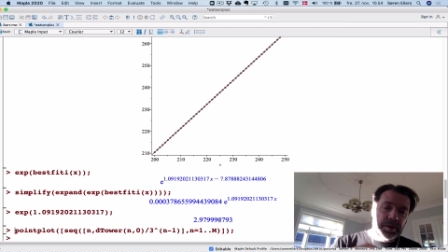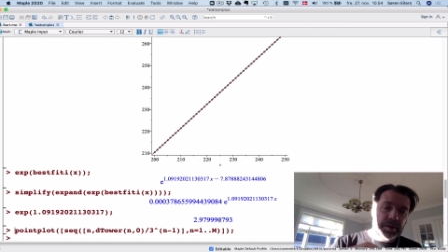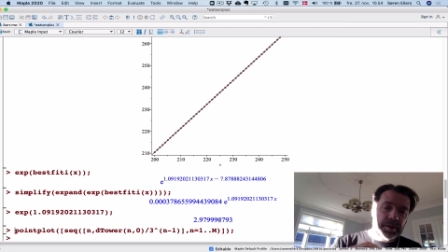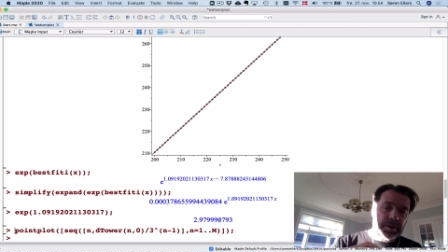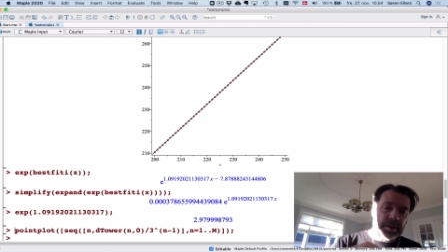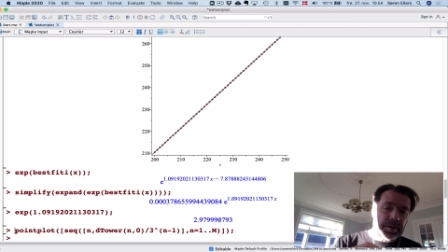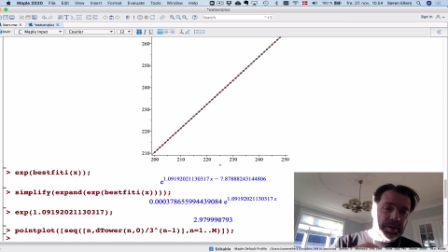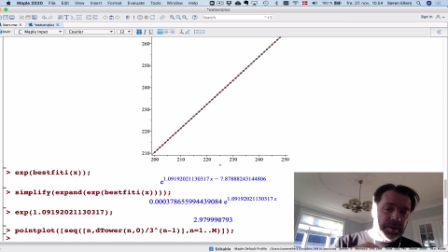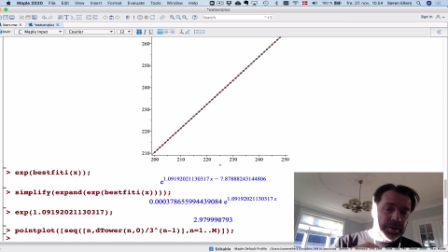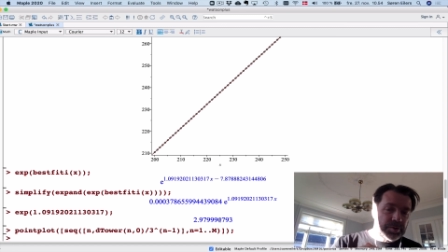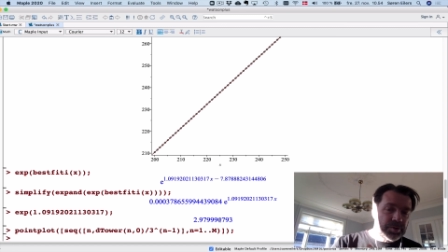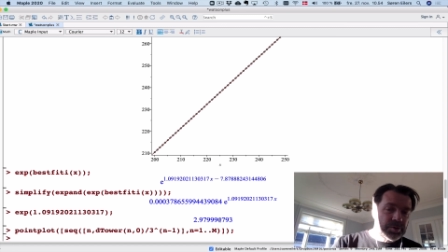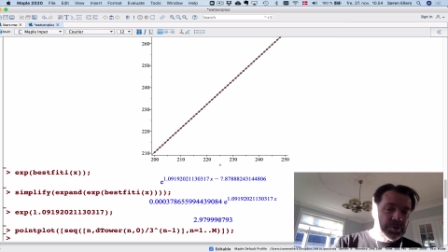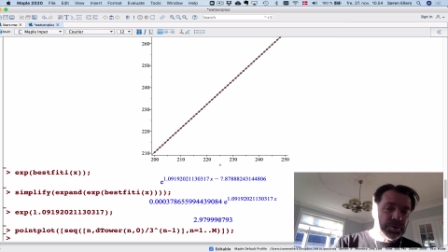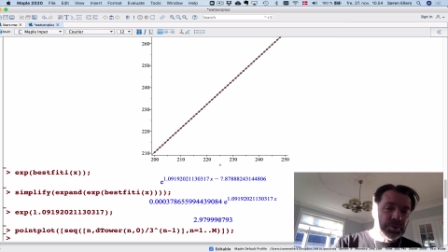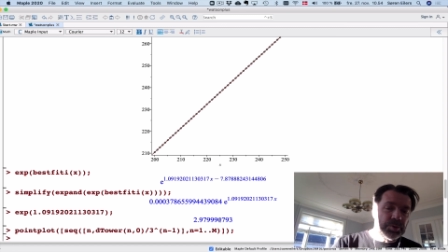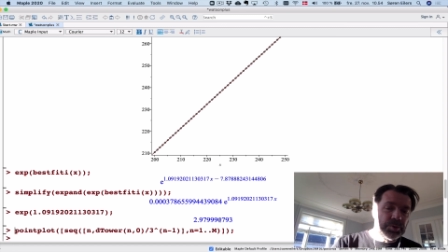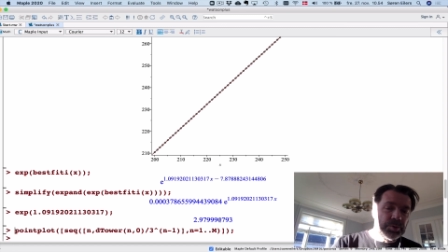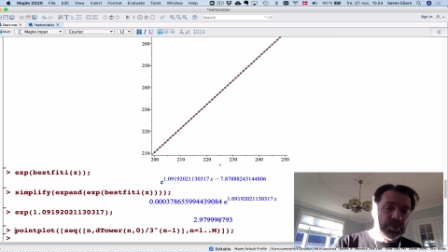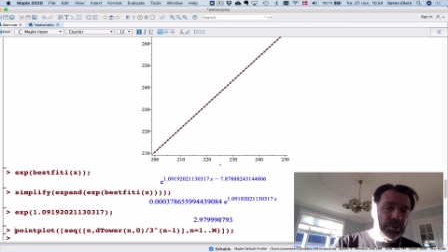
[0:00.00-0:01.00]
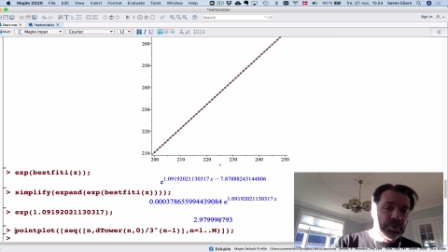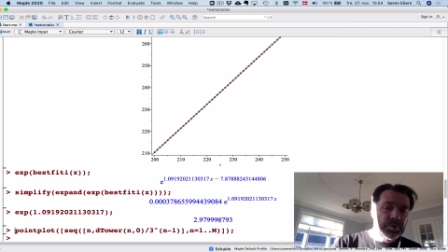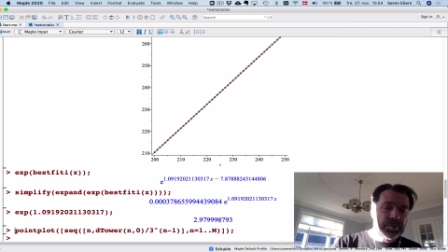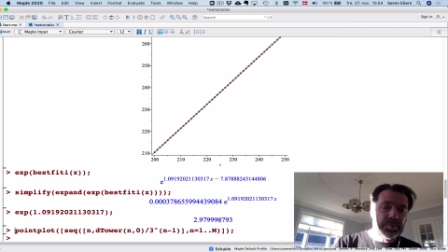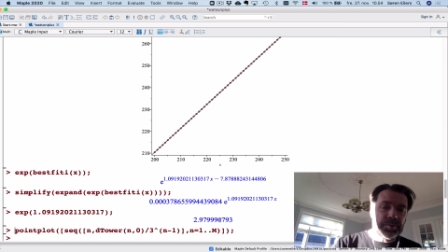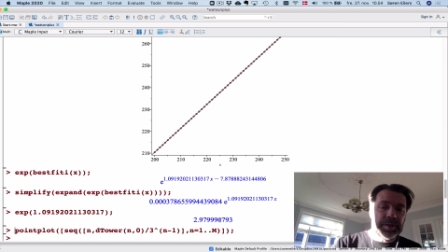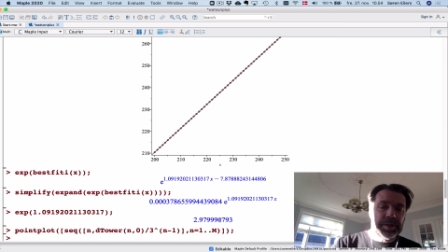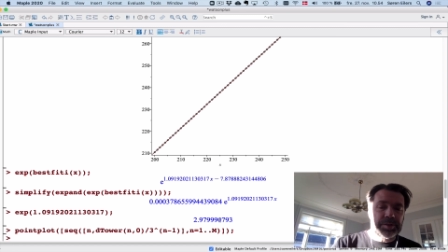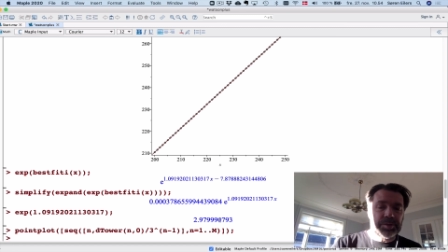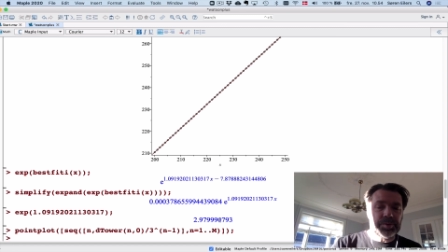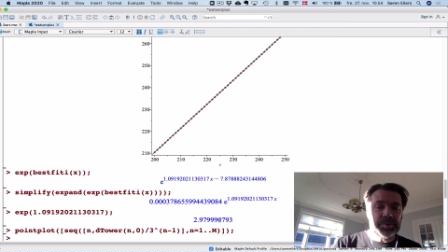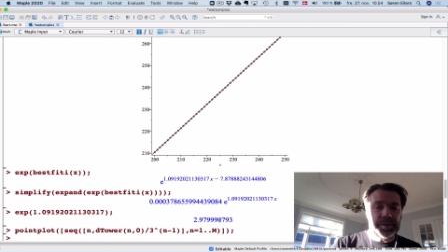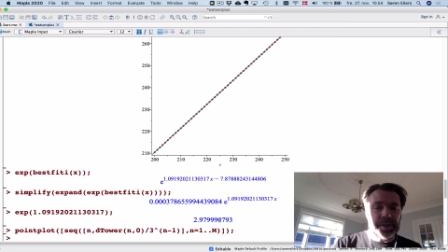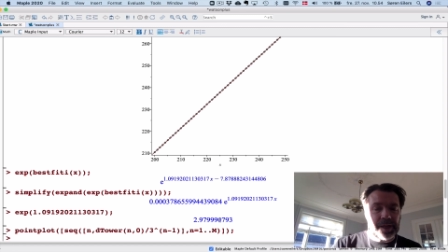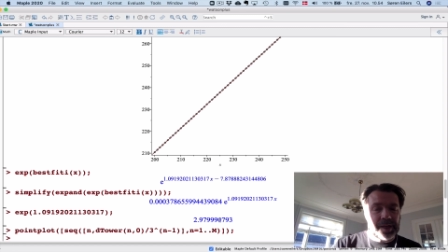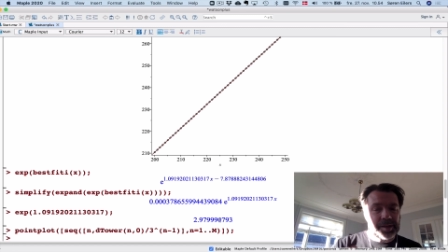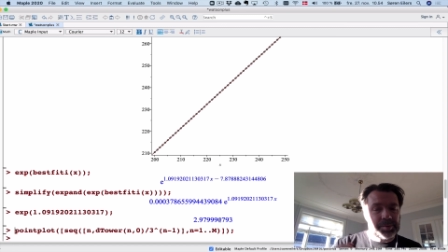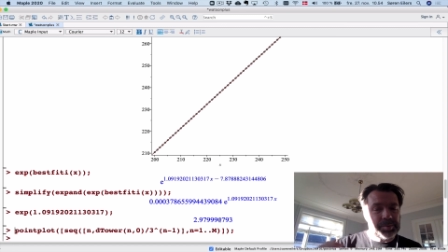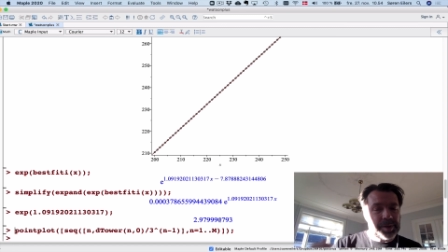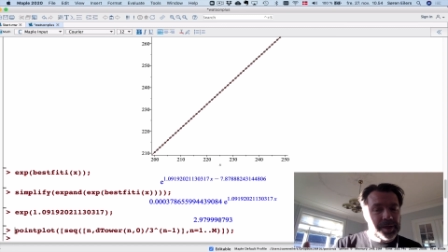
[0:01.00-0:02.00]
uh, to 3 to
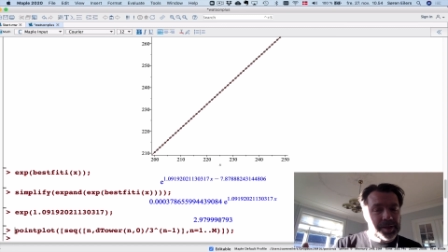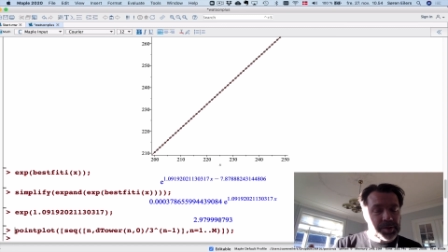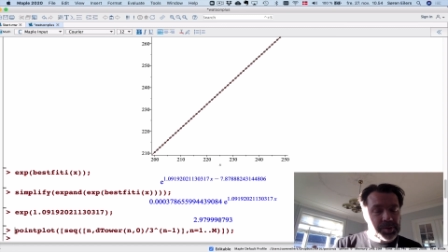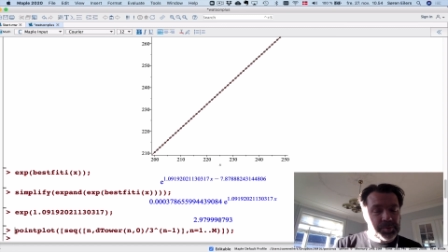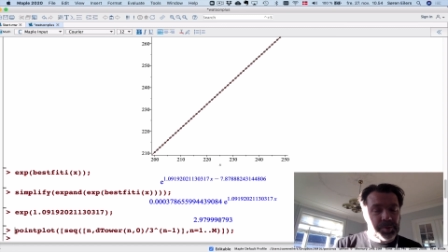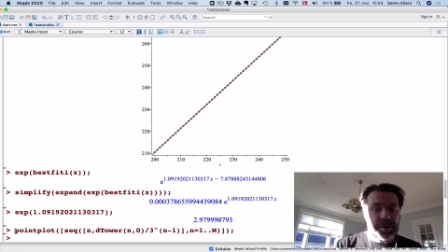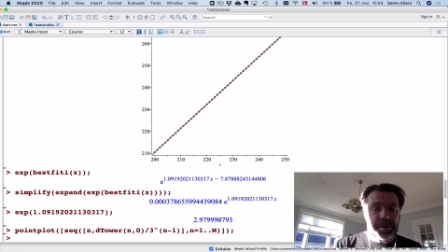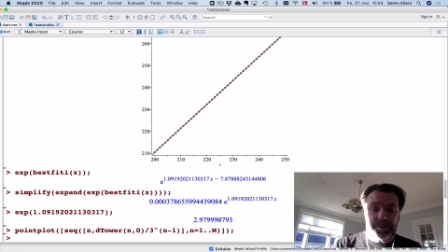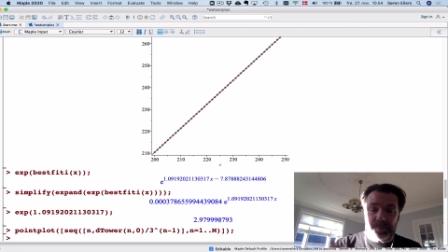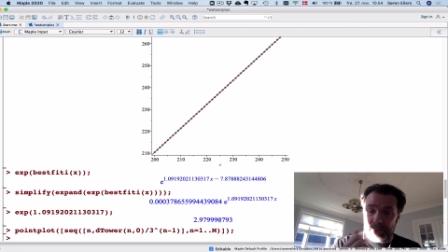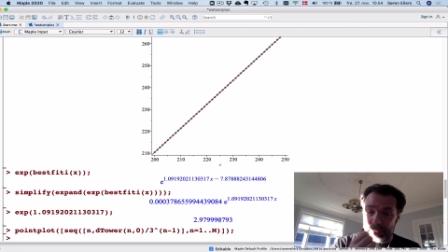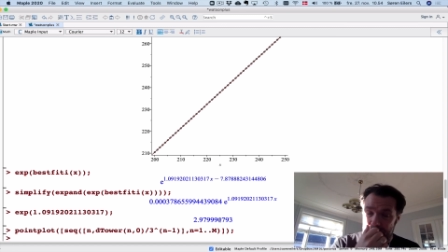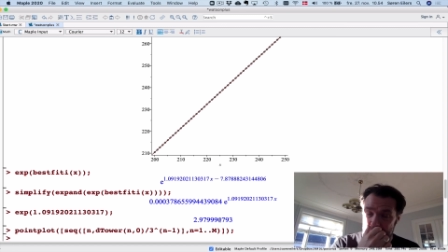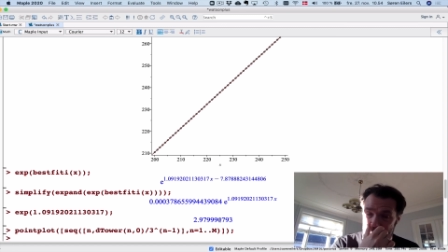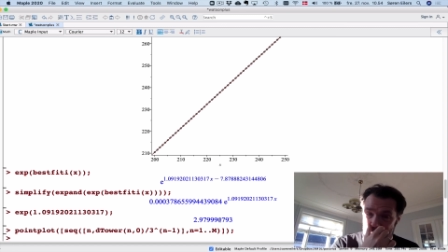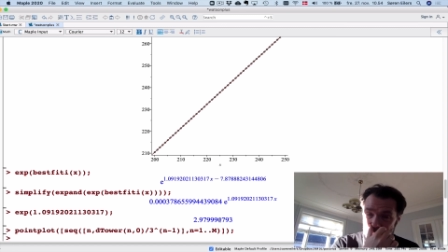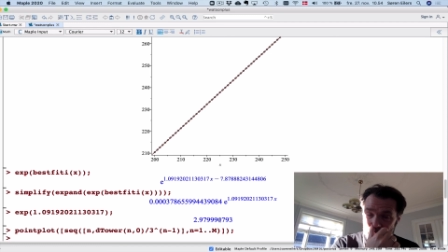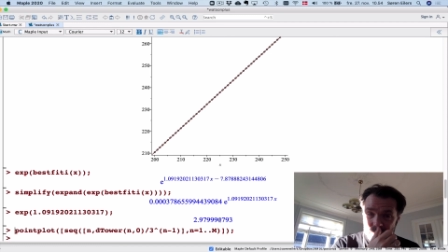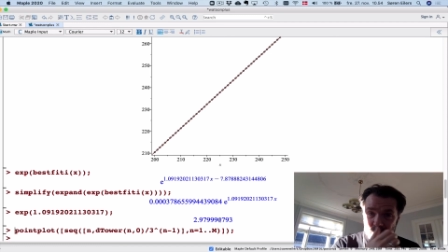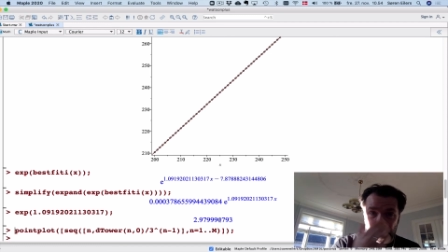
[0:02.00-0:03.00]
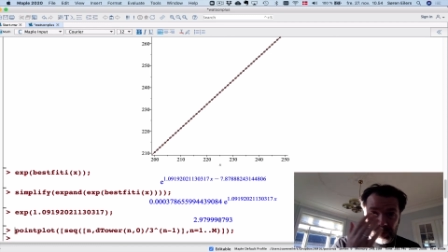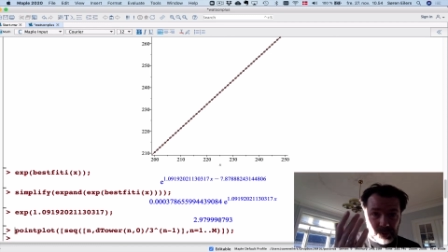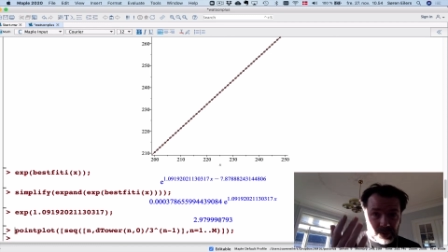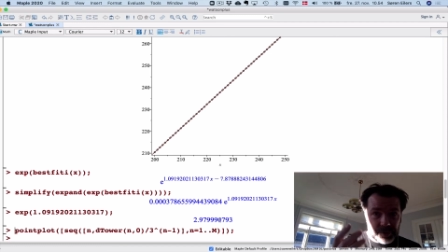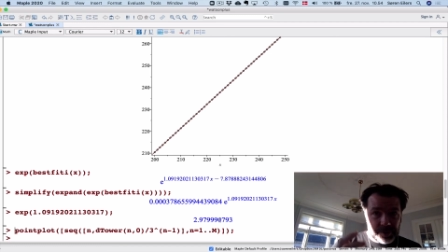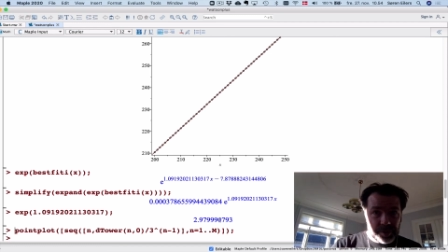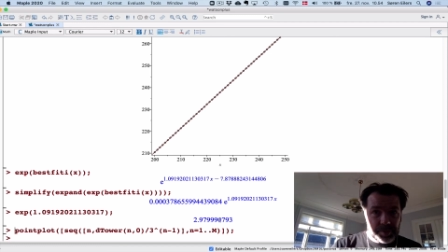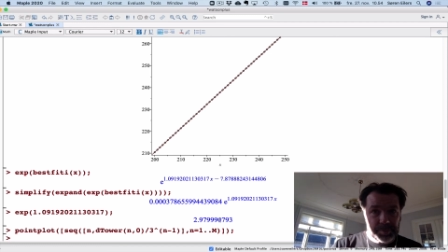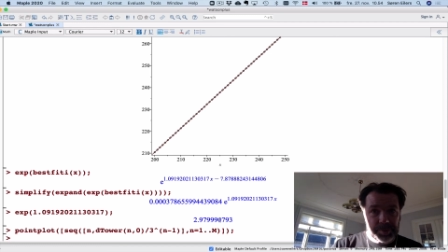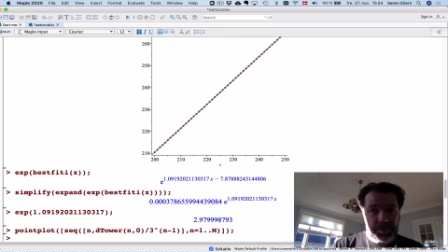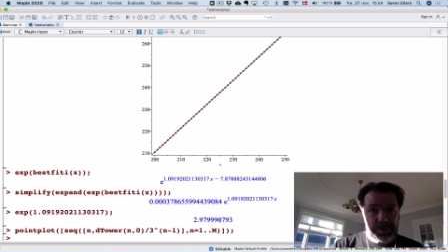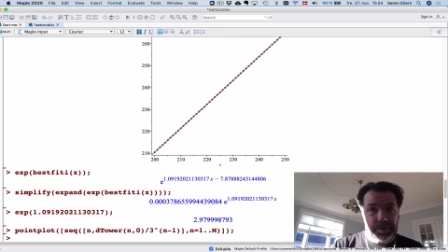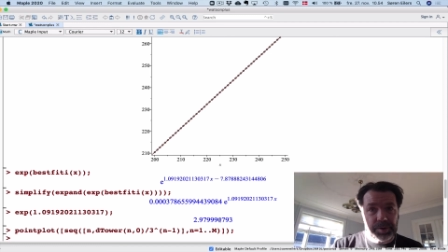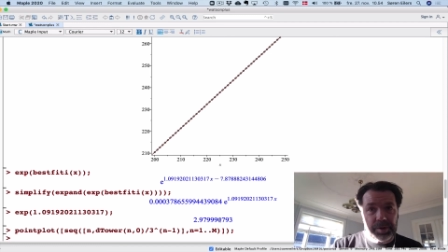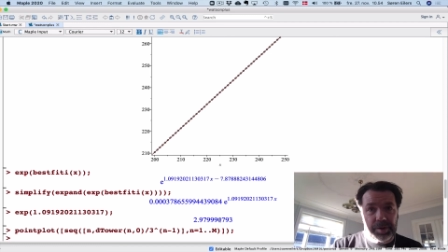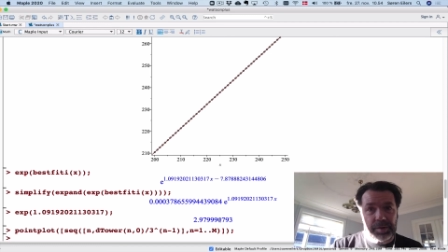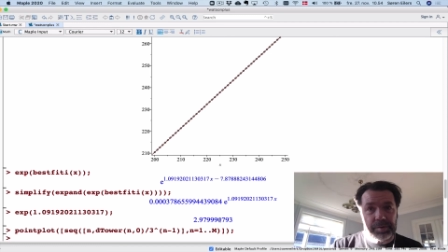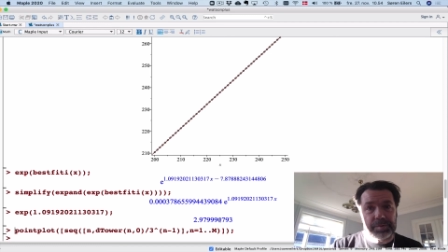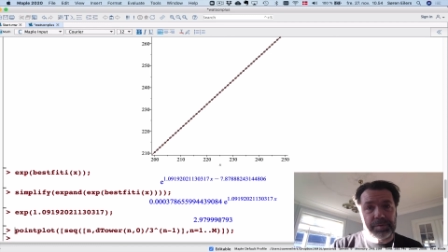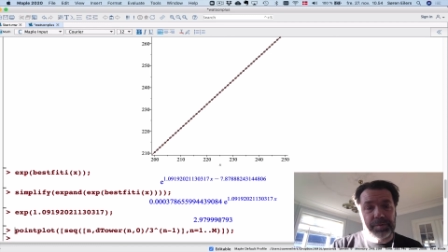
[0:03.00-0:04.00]
the n minus 1, which is the total number
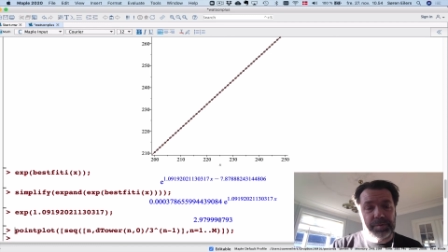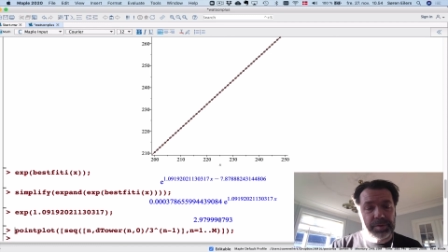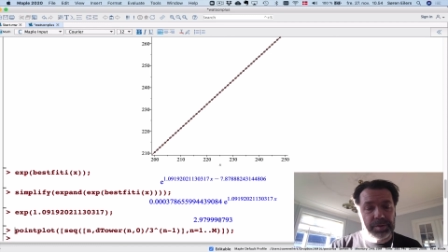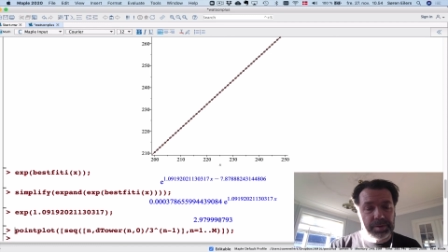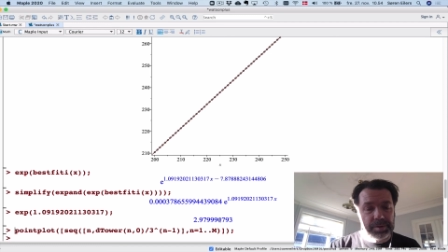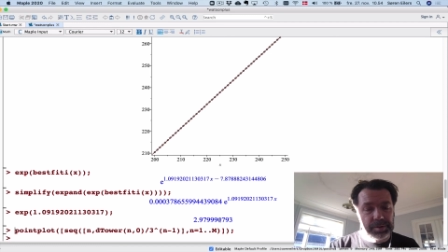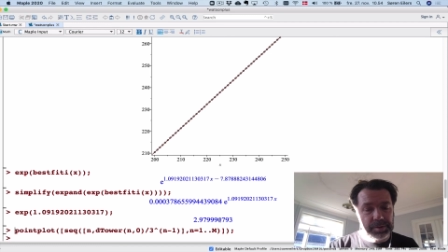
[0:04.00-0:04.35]
of,